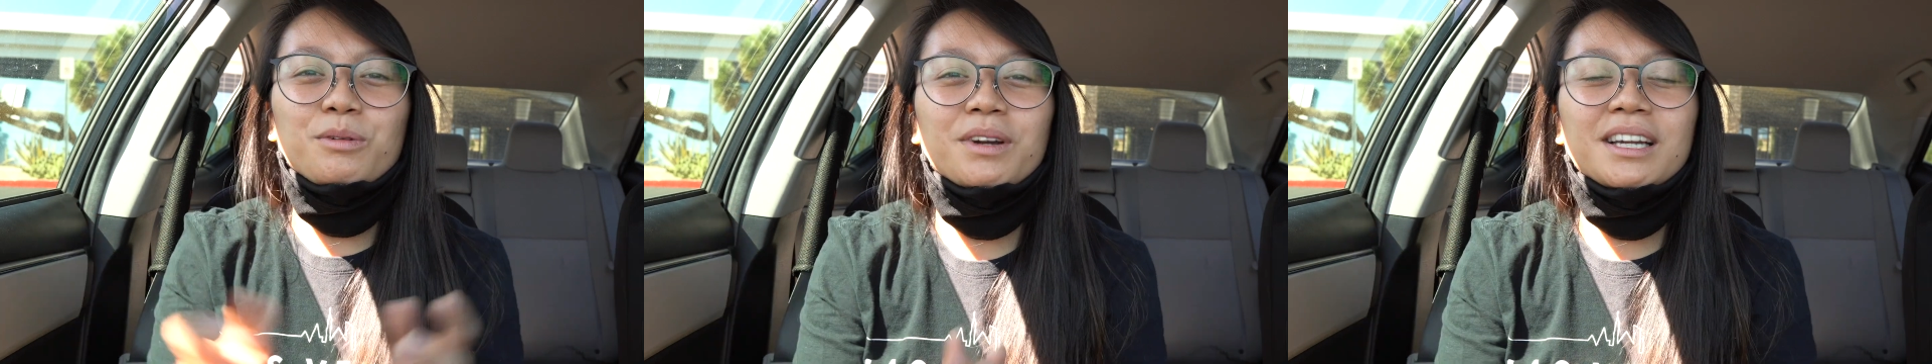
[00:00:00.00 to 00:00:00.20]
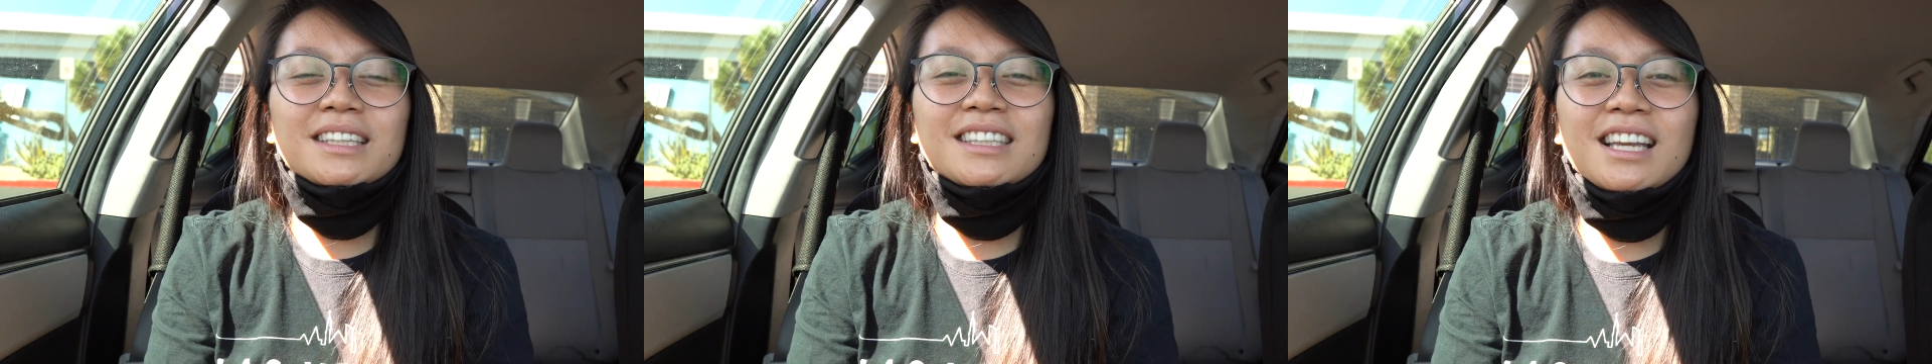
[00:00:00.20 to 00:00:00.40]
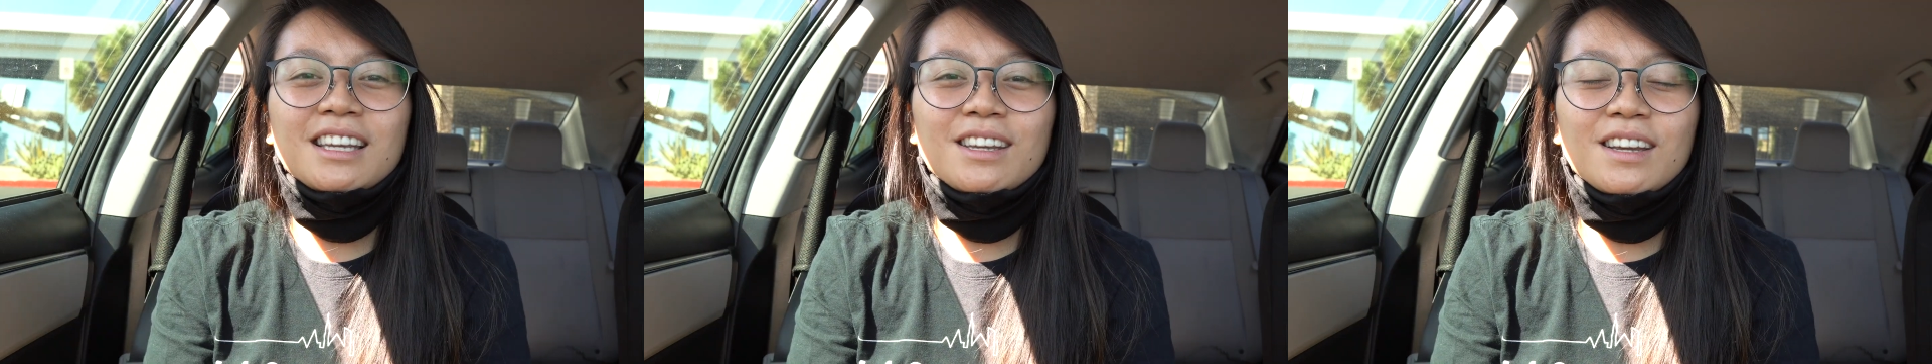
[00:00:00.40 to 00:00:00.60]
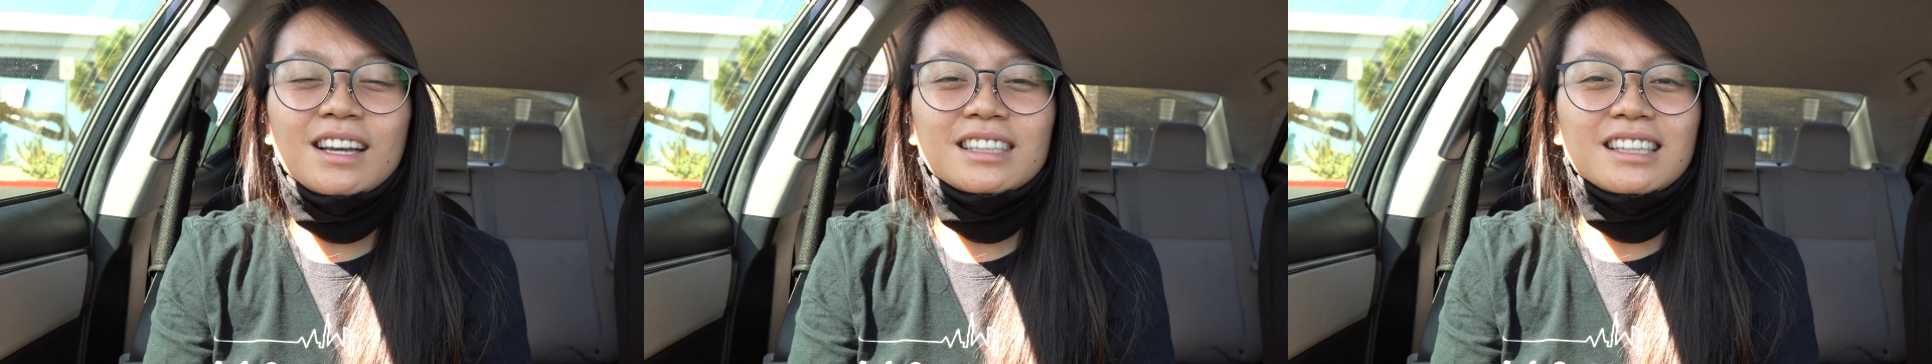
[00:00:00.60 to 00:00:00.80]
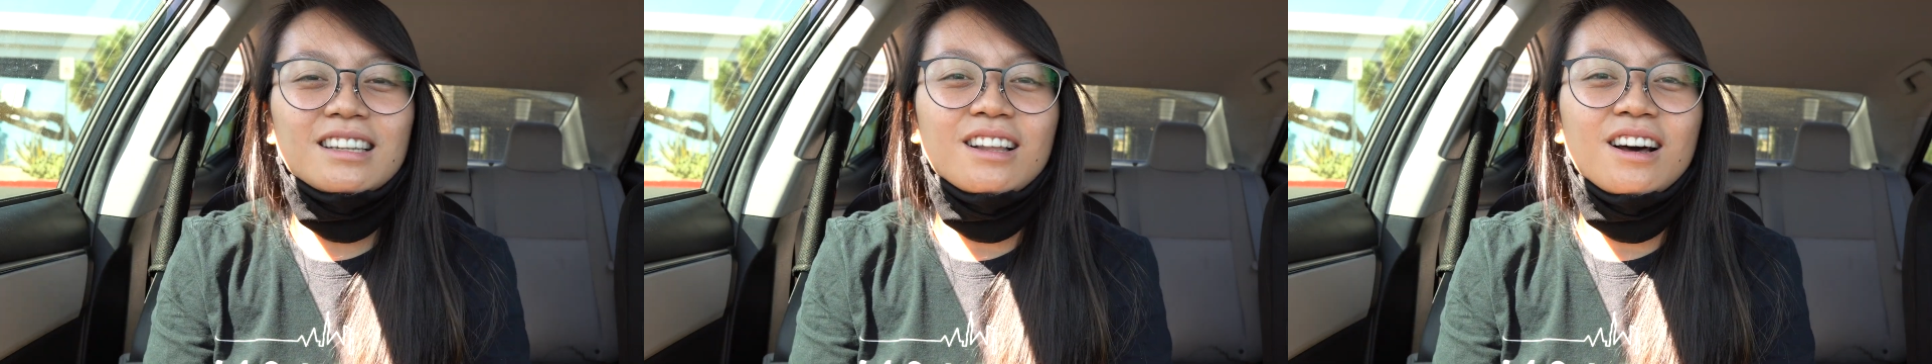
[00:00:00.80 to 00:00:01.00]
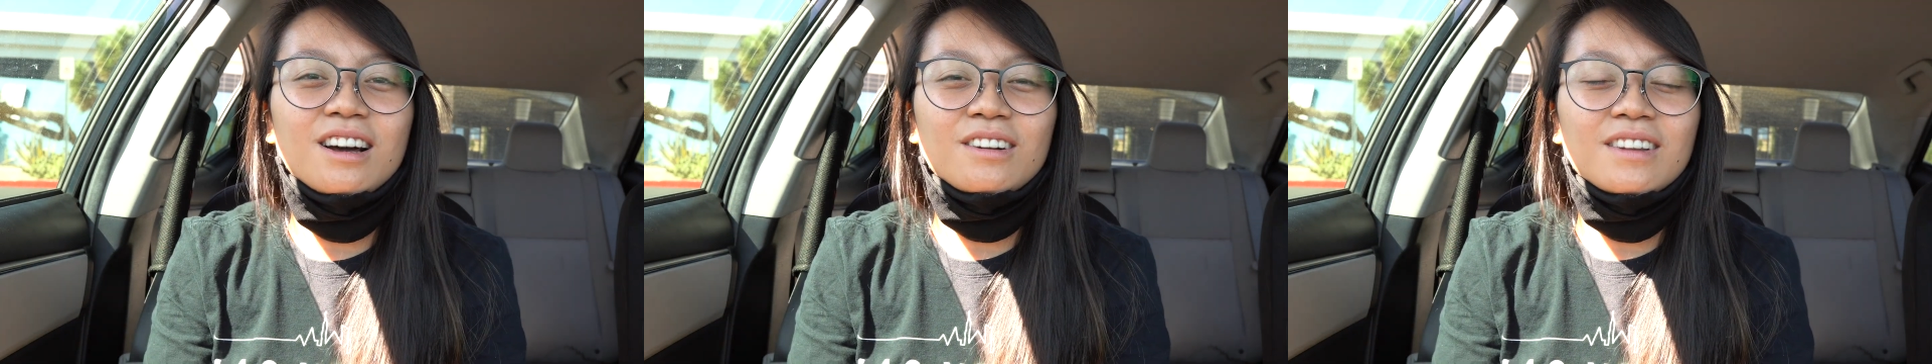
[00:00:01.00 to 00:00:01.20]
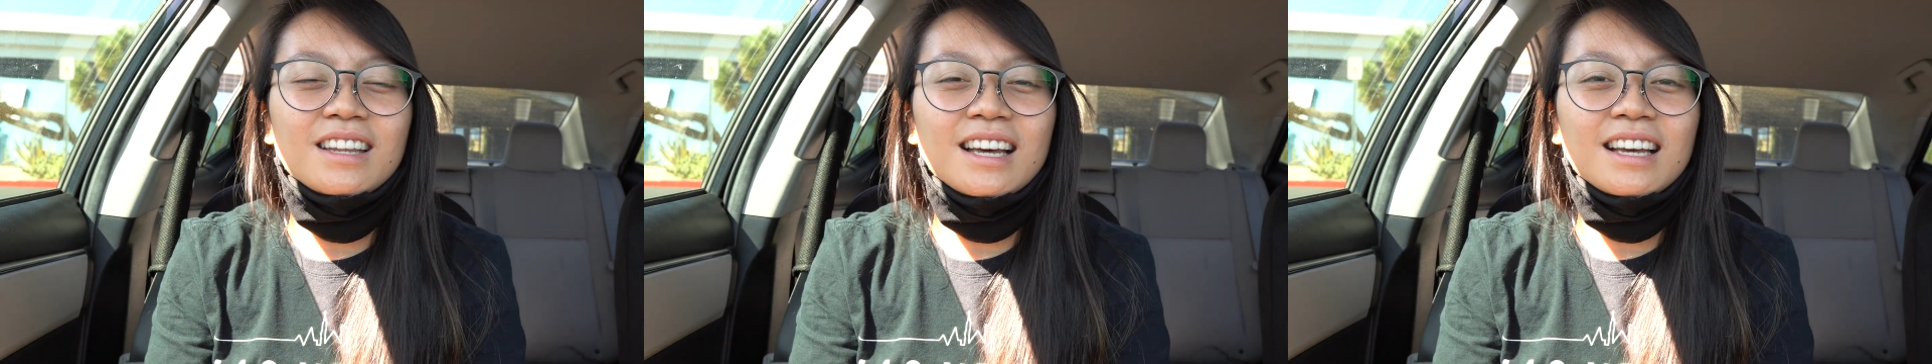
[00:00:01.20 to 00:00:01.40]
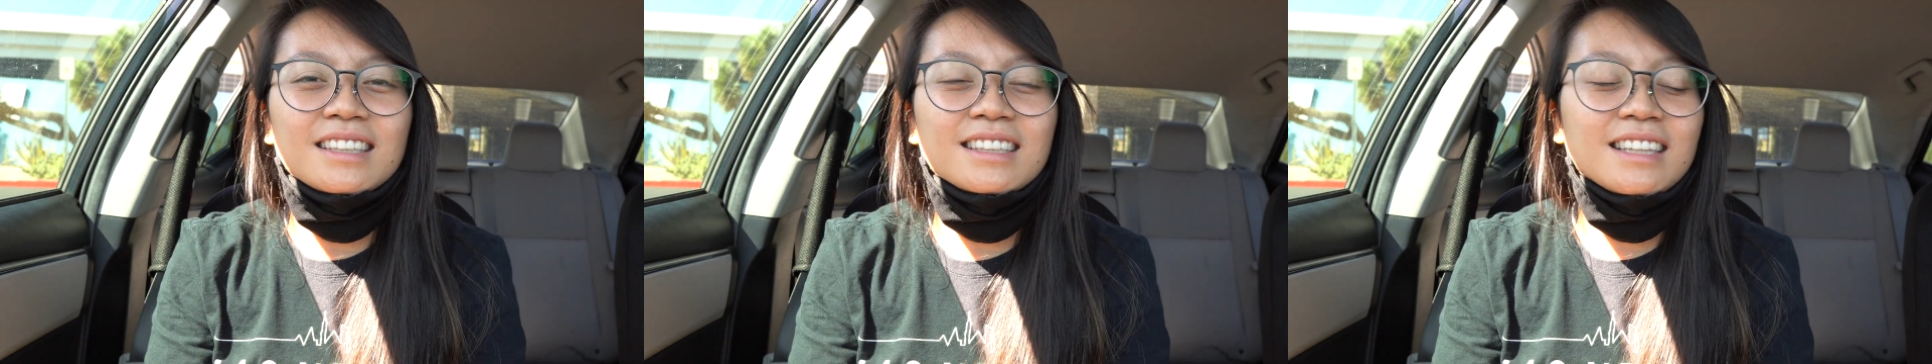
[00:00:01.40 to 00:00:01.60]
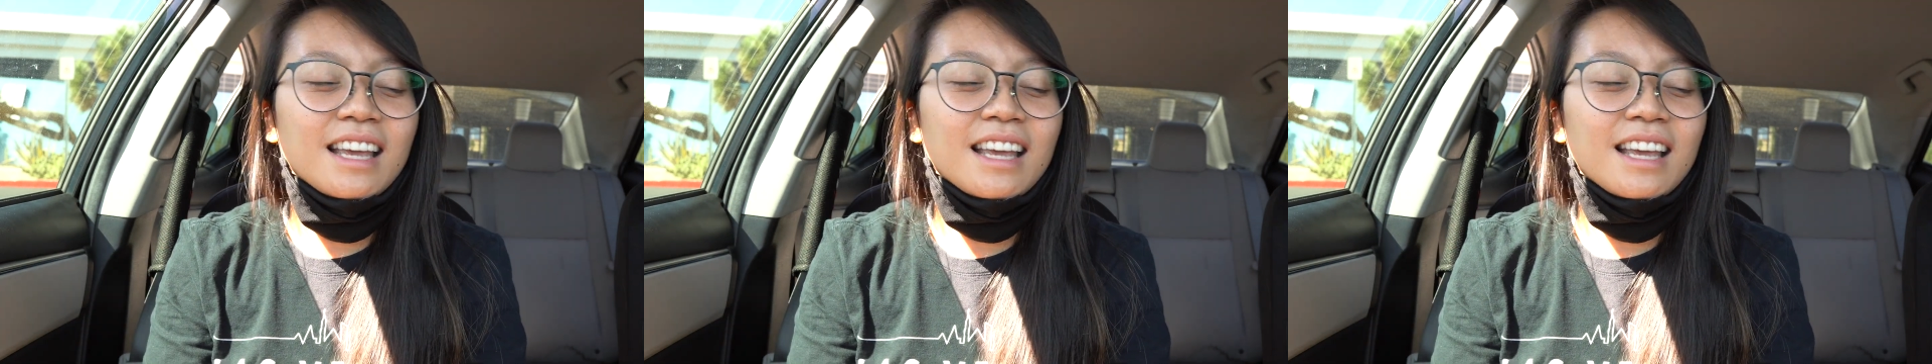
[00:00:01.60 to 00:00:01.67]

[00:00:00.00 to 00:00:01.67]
we're gonna take you guys along with us